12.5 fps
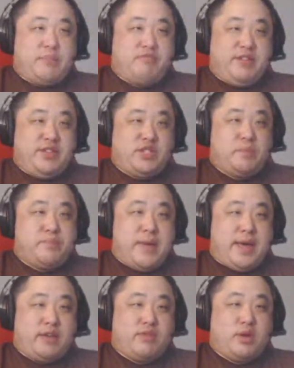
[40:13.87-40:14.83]
blend to the
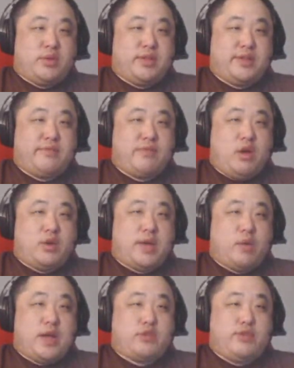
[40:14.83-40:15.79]
background. okay,
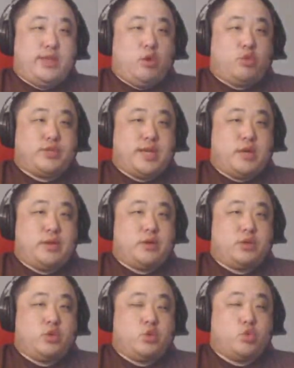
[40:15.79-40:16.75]
we're actually in Old Town now.
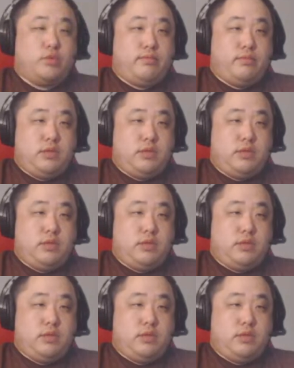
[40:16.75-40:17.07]
Cool.